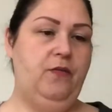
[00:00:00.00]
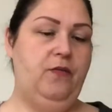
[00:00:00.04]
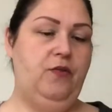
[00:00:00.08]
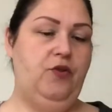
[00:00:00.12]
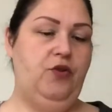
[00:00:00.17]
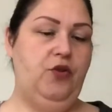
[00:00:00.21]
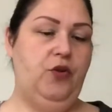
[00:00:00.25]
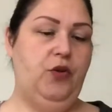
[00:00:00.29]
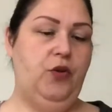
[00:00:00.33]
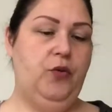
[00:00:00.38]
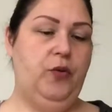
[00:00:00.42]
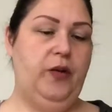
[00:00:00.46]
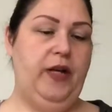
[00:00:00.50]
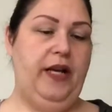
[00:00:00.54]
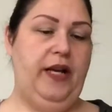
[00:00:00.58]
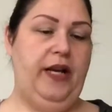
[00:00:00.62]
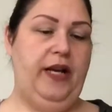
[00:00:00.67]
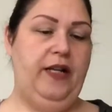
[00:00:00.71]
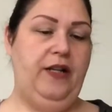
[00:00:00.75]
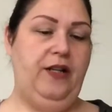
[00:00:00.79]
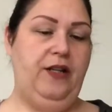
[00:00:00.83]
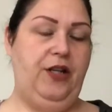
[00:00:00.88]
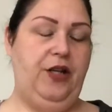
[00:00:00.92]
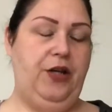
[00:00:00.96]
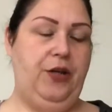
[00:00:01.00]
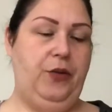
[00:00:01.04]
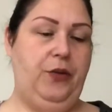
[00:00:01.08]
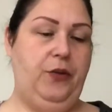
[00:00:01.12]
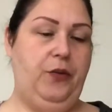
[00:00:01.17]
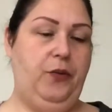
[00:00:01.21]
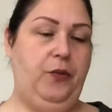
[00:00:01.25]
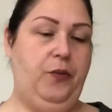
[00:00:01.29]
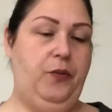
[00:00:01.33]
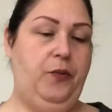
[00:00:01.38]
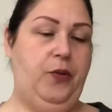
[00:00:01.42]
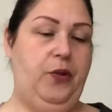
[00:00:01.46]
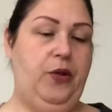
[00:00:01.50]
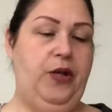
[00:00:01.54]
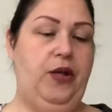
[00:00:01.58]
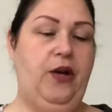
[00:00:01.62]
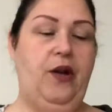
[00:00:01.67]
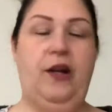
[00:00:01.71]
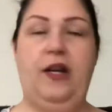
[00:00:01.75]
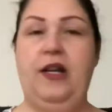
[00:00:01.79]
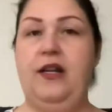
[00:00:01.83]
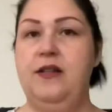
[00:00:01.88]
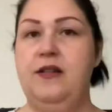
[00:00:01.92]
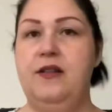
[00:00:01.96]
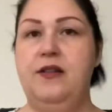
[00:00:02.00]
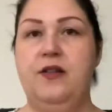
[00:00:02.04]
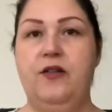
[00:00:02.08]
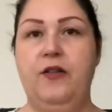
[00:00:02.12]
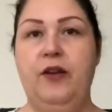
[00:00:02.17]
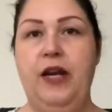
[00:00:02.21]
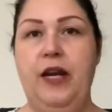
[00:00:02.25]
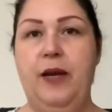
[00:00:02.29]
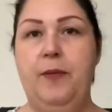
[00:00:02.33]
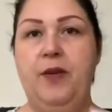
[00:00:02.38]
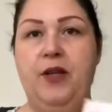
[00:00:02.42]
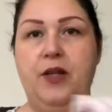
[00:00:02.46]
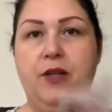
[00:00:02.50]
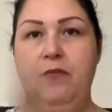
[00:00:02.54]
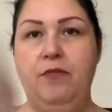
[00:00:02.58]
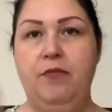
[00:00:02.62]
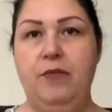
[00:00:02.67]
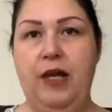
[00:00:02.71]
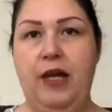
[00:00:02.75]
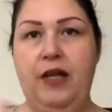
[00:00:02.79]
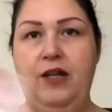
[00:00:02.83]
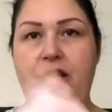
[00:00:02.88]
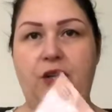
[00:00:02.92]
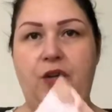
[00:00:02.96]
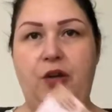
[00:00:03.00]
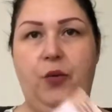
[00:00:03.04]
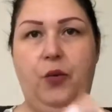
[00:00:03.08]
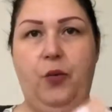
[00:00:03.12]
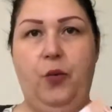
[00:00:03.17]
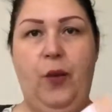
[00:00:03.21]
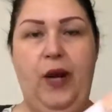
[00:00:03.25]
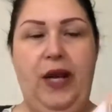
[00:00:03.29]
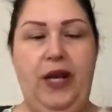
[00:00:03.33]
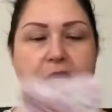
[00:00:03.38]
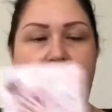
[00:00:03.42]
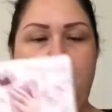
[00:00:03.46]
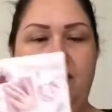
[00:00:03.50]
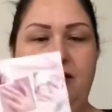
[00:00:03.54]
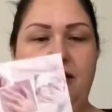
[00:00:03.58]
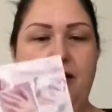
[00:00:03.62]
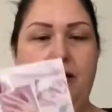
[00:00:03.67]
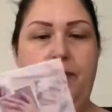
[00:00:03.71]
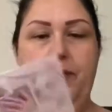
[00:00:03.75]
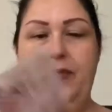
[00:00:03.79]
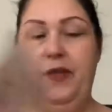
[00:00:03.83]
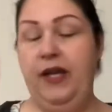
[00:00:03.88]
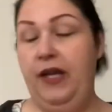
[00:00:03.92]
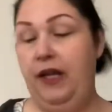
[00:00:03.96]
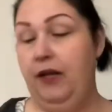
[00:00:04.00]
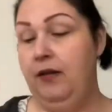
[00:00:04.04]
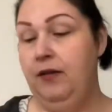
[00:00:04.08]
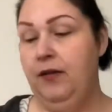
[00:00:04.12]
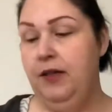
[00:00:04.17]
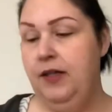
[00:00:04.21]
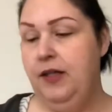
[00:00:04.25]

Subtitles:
jewelry and you put it on Instagram and you win something.